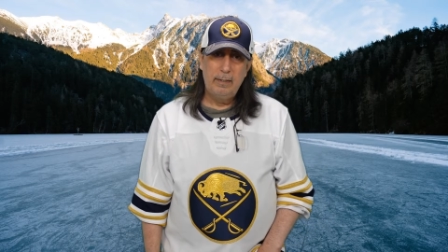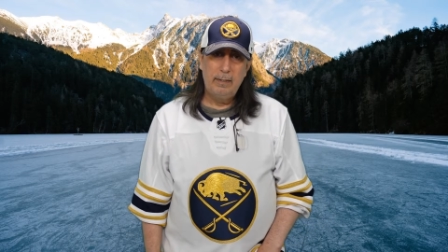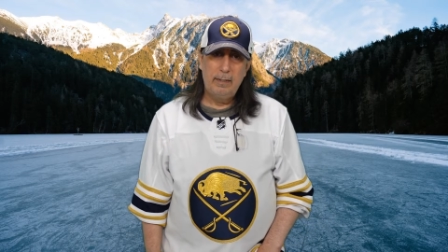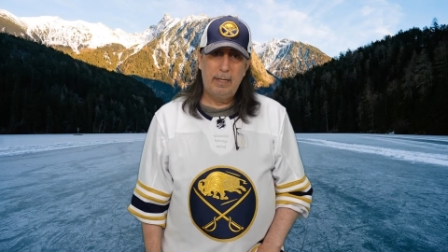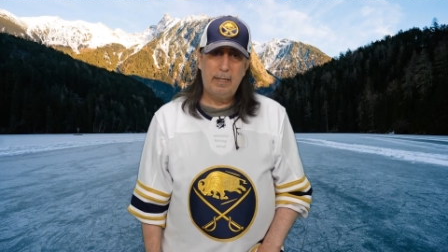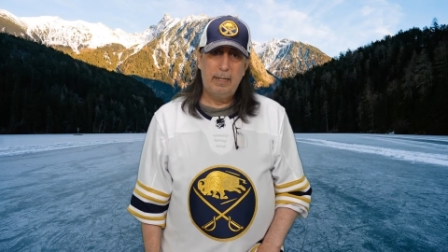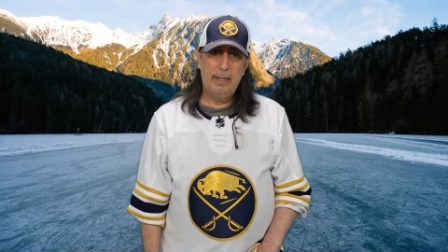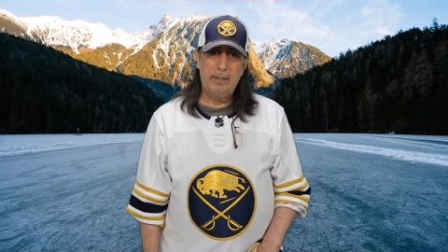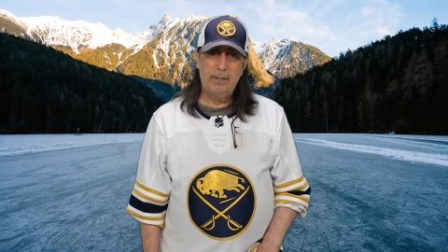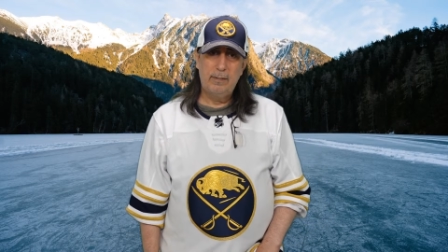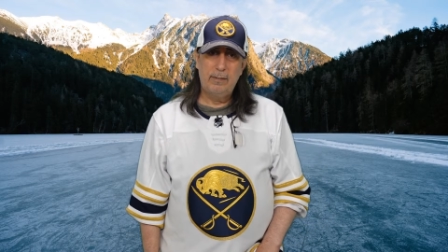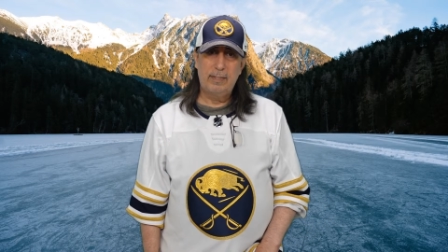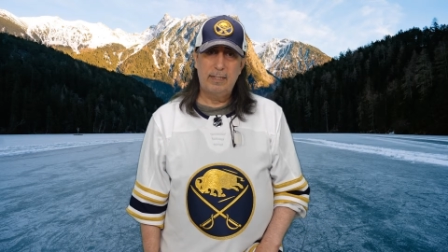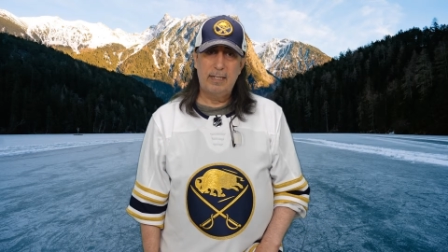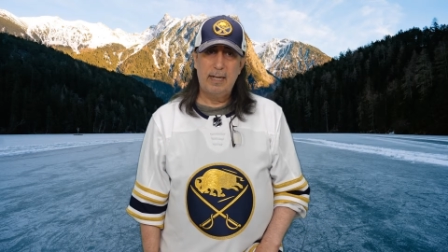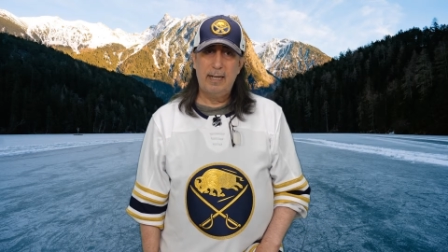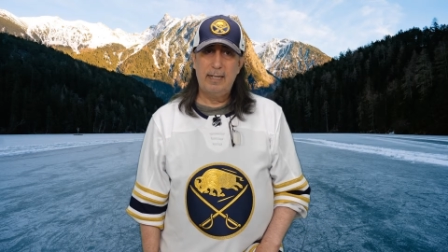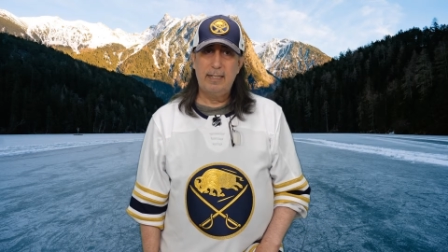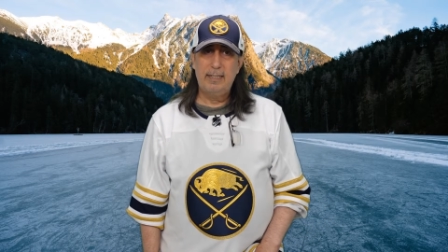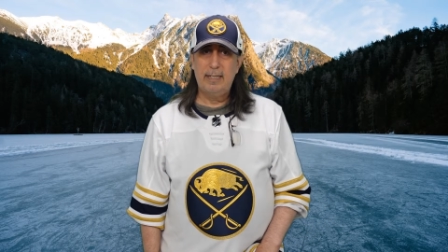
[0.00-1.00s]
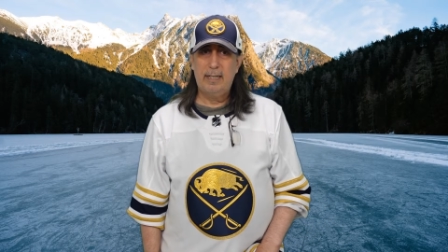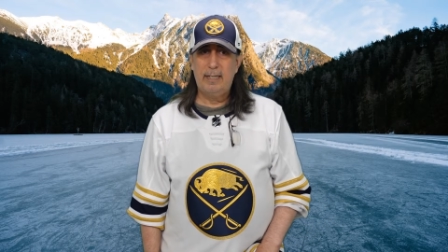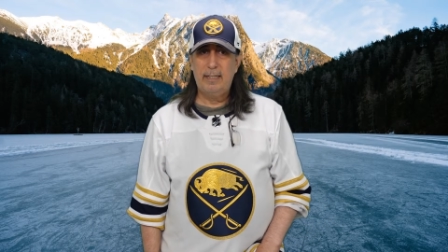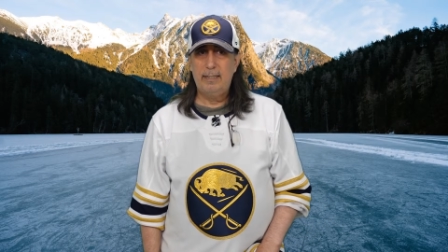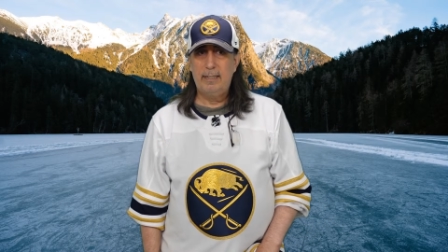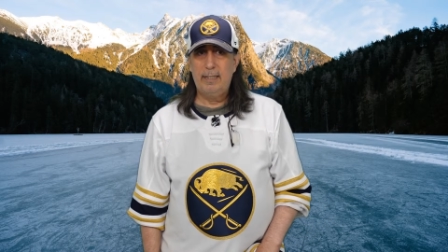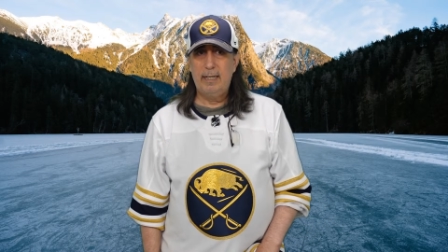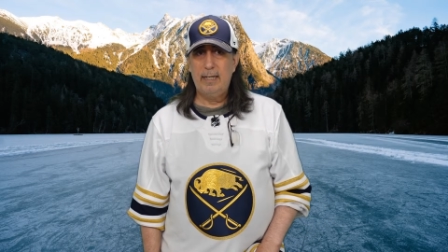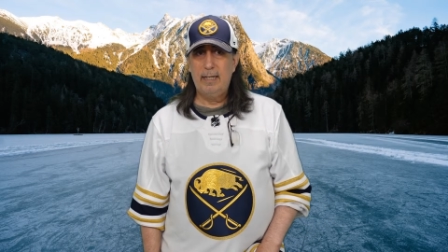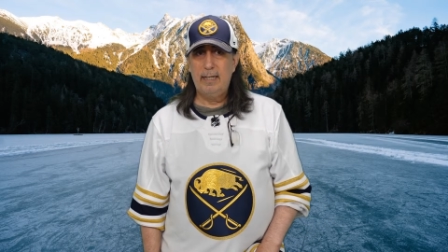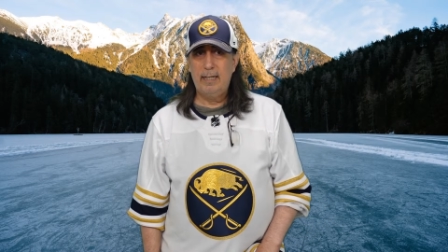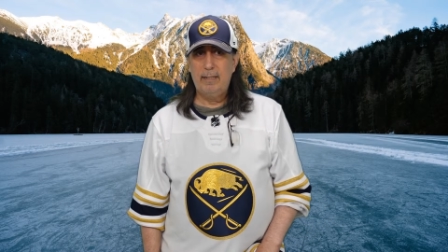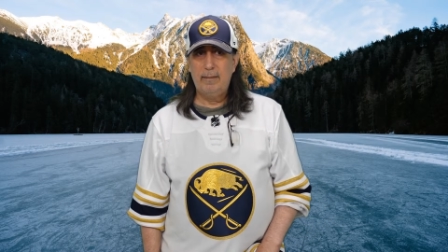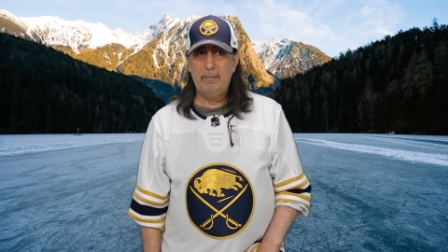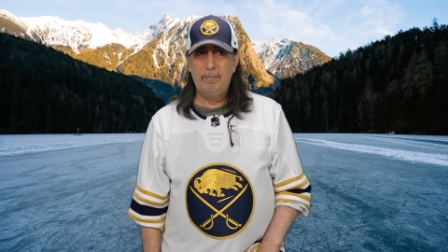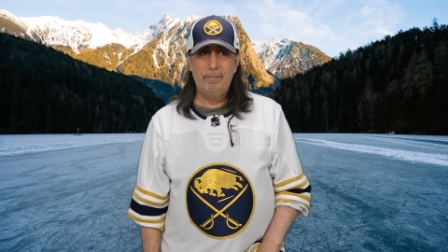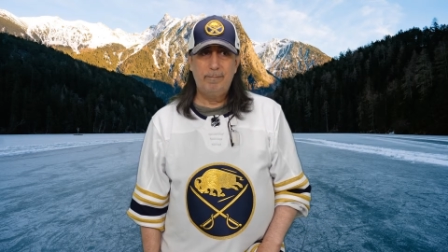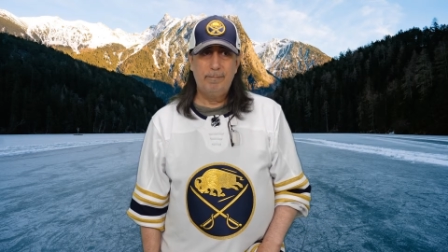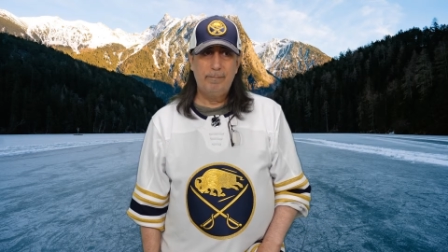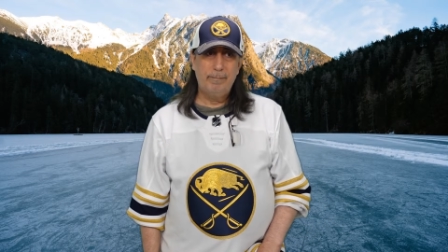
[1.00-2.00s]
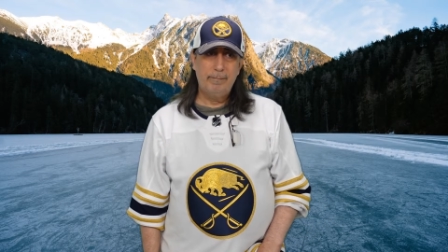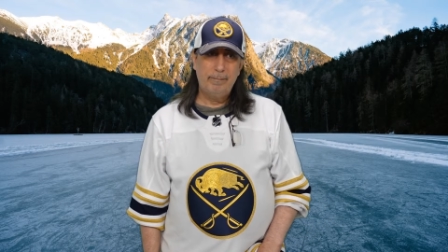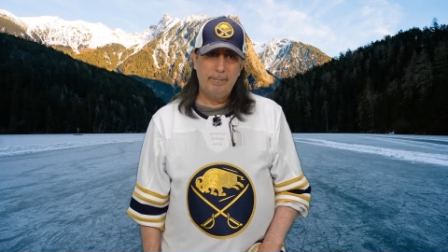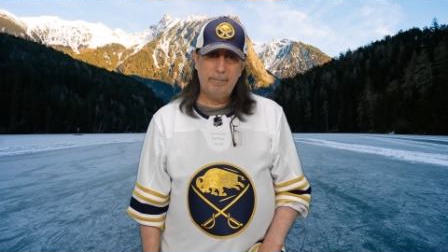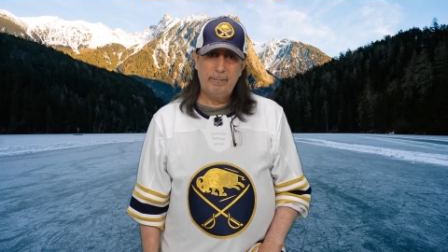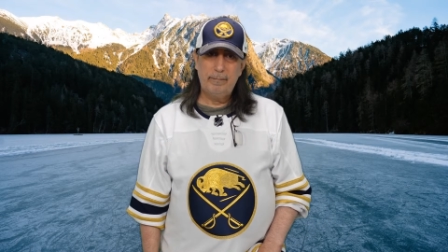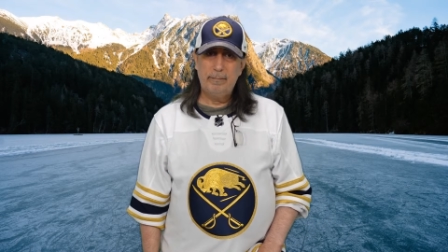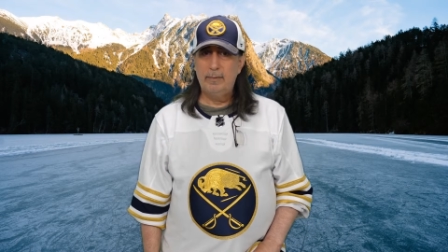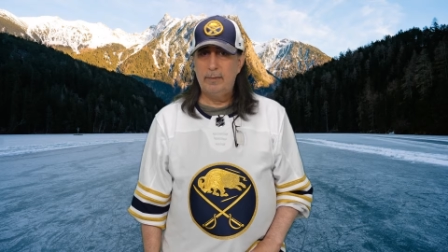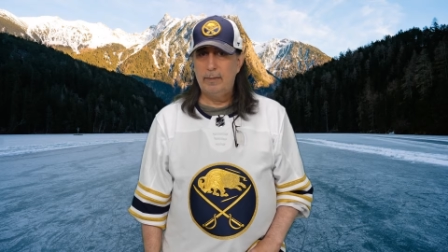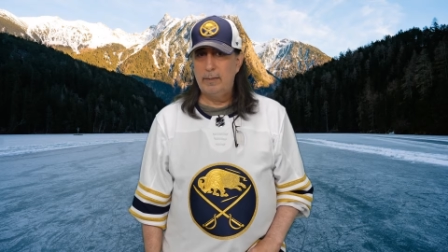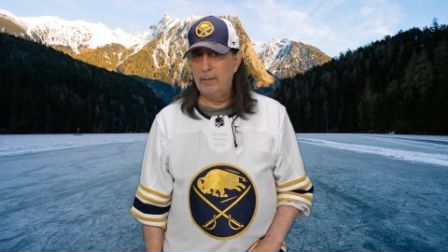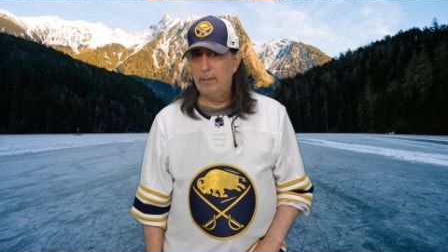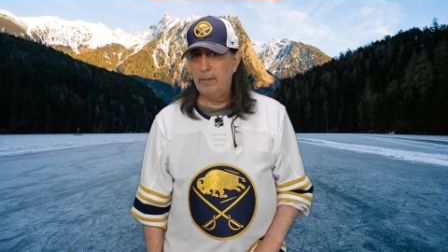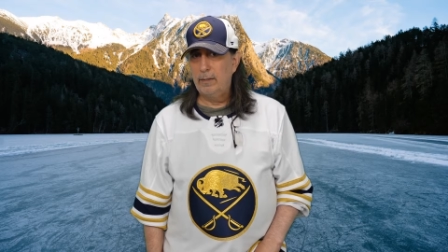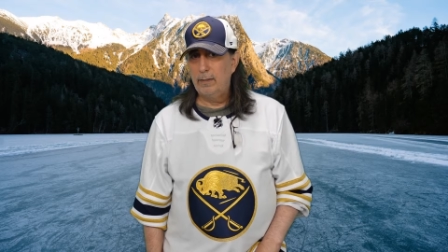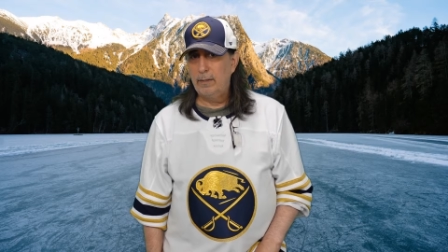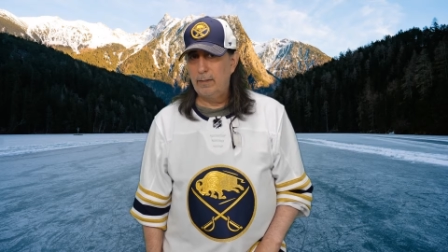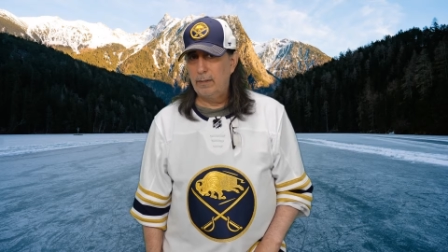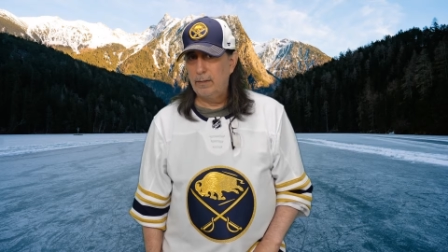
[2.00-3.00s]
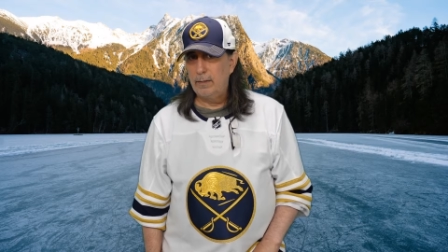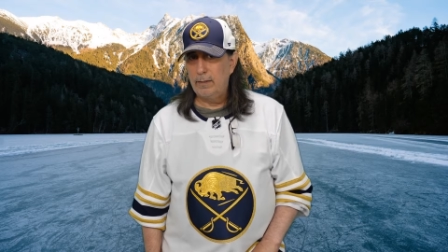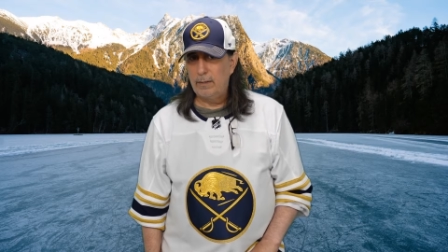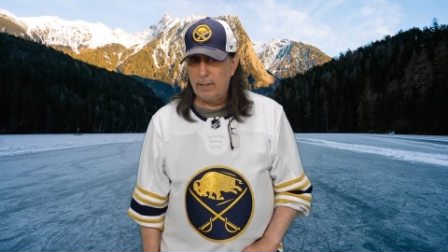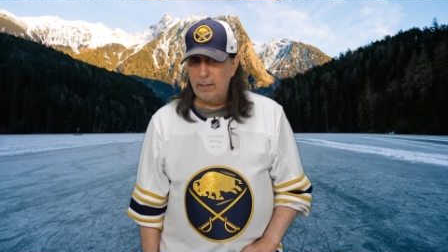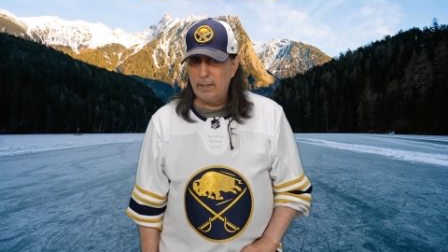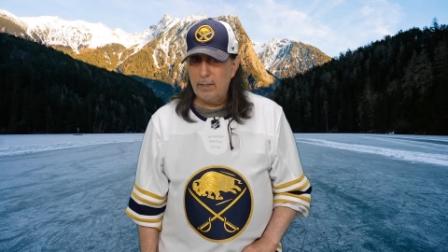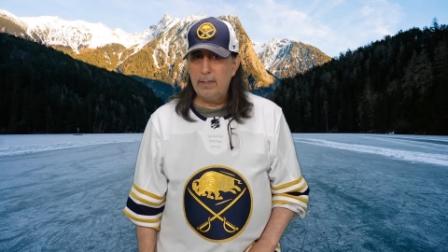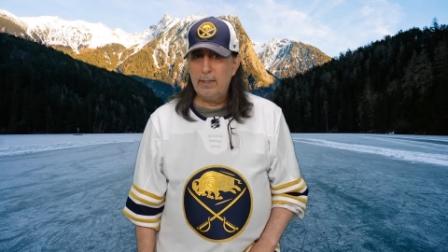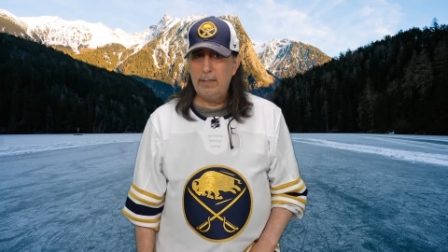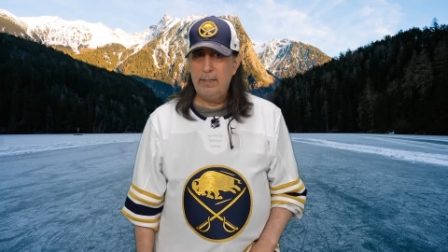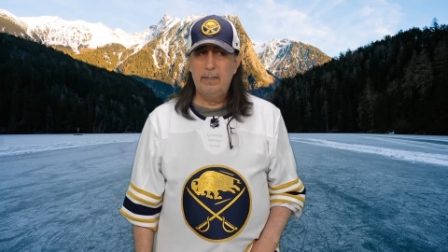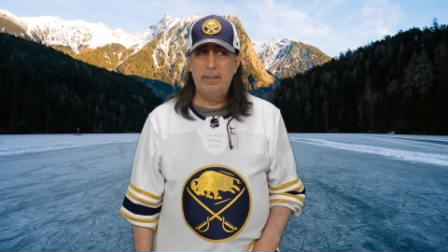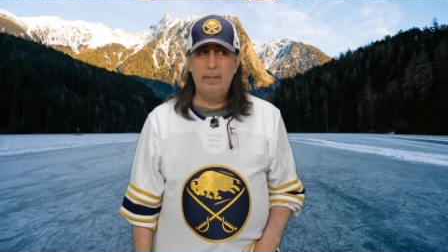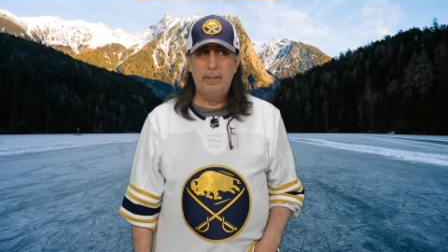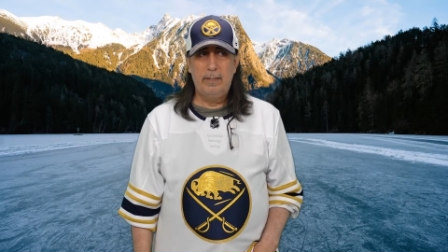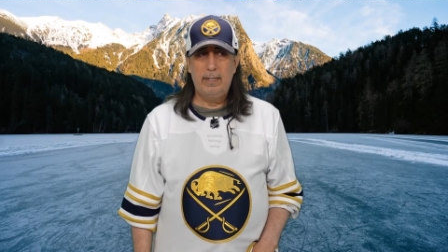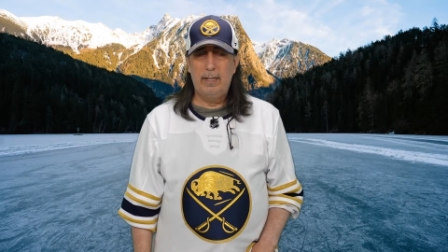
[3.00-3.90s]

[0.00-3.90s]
And there's guys that, yeah, they're good.